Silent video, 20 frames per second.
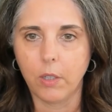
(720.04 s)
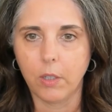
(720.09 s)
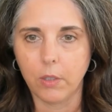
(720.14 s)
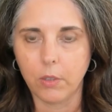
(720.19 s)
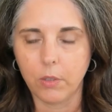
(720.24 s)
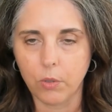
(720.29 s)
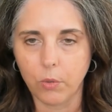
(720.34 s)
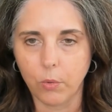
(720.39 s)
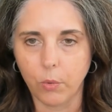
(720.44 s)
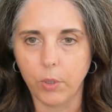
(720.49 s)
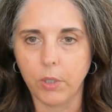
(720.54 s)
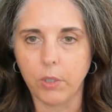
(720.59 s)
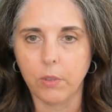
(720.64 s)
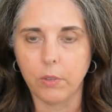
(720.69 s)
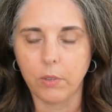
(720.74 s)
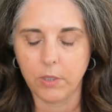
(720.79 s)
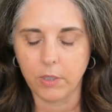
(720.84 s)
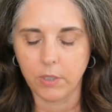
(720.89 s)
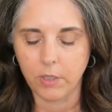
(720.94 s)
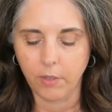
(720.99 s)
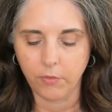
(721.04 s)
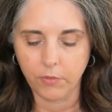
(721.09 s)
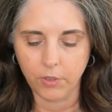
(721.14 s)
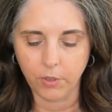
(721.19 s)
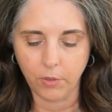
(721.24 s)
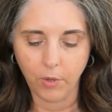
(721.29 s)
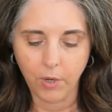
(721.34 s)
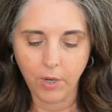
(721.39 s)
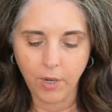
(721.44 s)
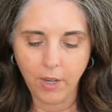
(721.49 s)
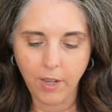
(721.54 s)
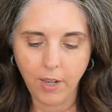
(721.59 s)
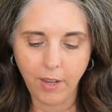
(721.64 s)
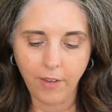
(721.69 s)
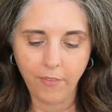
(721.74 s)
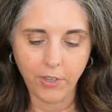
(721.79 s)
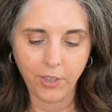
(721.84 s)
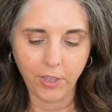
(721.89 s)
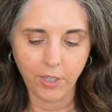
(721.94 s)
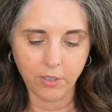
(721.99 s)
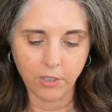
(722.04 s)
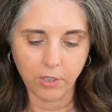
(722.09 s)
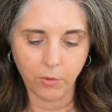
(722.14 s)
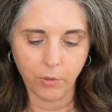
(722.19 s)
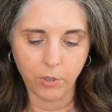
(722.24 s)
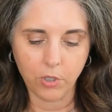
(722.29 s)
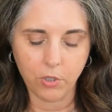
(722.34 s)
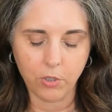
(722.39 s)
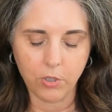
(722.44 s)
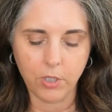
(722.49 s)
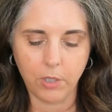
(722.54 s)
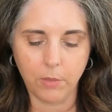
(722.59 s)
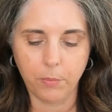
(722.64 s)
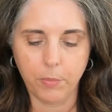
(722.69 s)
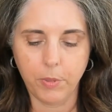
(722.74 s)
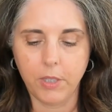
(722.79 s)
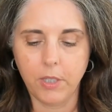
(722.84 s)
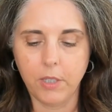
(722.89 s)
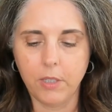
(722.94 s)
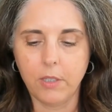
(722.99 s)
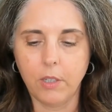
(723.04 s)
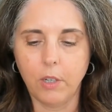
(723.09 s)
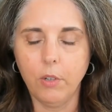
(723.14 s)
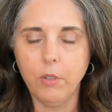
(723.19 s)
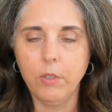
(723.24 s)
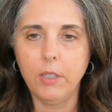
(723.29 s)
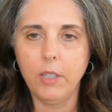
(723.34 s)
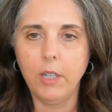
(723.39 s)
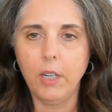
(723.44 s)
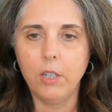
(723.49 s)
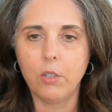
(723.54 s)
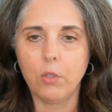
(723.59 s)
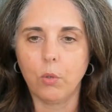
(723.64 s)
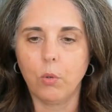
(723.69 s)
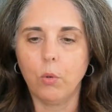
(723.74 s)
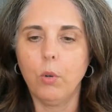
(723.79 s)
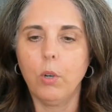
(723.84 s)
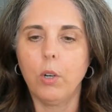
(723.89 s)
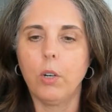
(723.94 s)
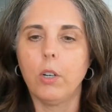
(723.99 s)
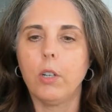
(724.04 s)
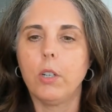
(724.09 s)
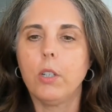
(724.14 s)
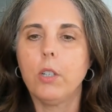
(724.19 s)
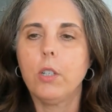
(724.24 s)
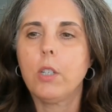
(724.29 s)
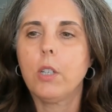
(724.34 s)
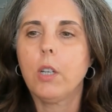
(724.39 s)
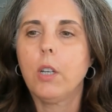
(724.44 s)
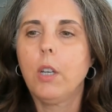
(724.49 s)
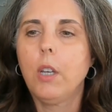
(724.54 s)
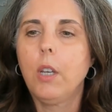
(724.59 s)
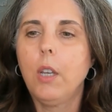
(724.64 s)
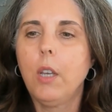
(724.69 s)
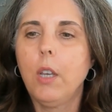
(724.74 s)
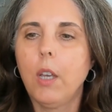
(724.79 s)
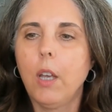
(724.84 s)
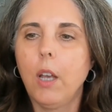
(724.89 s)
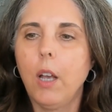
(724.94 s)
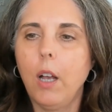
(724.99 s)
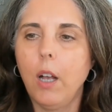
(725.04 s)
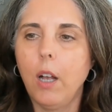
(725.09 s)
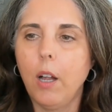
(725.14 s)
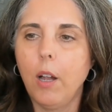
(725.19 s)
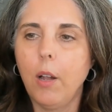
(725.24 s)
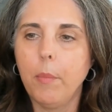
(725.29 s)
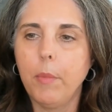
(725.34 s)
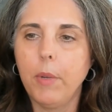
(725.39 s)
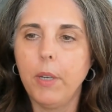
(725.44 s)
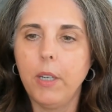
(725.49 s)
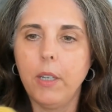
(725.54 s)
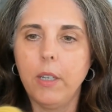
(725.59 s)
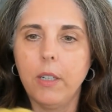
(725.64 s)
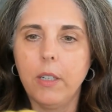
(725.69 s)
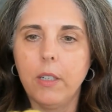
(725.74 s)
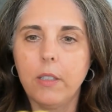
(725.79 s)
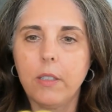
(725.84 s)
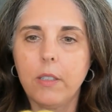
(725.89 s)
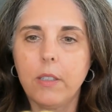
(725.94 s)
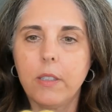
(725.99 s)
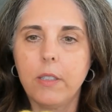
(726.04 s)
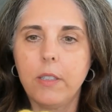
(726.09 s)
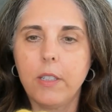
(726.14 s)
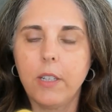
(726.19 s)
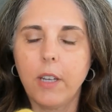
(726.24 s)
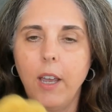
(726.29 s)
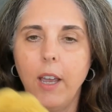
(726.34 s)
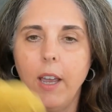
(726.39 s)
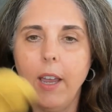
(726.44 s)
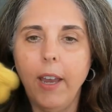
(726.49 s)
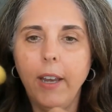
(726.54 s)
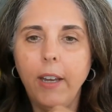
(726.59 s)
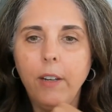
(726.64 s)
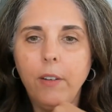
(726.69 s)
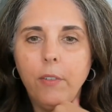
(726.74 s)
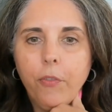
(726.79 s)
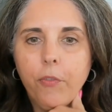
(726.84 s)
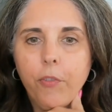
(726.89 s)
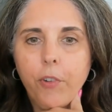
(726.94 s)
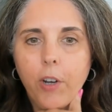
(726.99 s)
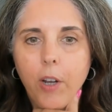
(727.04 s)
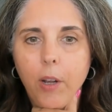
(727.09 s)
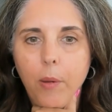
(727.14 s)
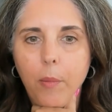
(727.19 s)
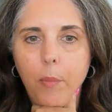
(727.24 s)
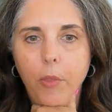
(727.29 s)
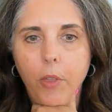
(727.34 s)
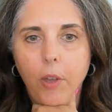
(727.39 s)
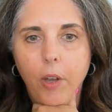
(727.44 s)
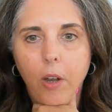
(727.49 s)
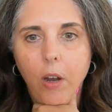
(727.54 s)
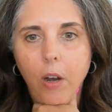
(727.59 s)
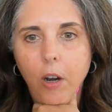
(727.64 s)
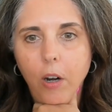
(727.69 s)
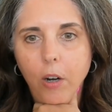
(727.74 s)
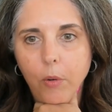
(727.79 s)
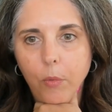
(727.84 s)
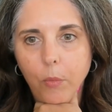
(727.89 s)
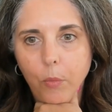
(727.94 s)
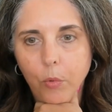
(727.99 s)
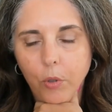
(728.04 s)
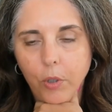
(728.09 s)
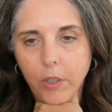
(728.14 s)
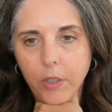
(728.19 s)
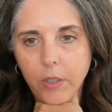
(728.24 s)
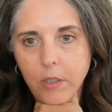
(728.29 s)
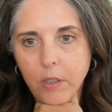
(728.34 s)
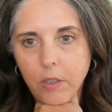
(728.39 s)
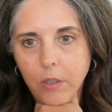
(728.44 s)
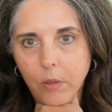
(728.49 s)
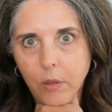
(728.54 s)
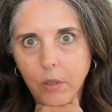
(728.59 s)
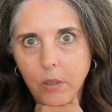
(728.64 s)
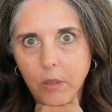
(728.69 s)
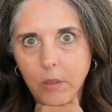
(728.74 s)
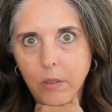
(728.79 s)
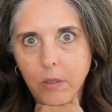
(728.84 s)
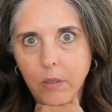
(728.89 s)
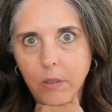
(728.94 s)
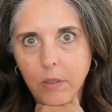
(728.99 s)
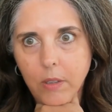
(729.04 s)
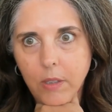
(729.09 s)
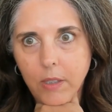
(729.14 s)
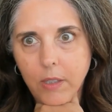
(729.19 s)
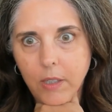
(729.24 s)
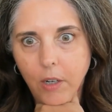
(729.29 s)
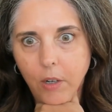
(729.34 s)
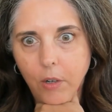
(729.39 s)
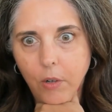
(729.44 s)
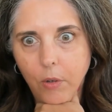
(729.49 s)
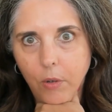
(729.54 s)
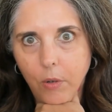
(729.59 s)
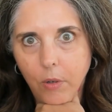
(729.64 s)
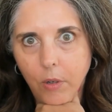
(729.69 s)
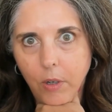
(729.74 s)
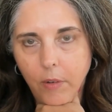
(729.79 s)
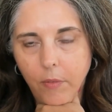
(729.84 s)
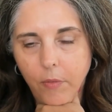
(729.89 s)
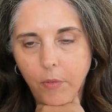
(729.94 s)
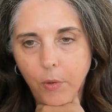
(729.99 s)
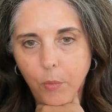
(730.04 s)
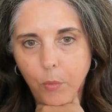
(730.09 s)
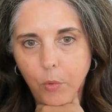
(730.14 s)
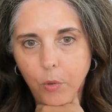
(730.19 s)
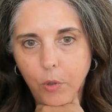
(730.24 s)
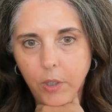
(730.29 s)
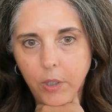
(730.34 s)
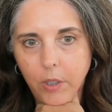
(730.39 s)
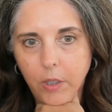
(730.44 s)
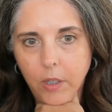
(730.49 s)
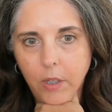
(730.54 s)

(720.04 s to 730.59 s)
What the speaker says: soil and stuff. So I found that so interesting. But this Osage orange is dyed from the heartwood, so the center of the wood.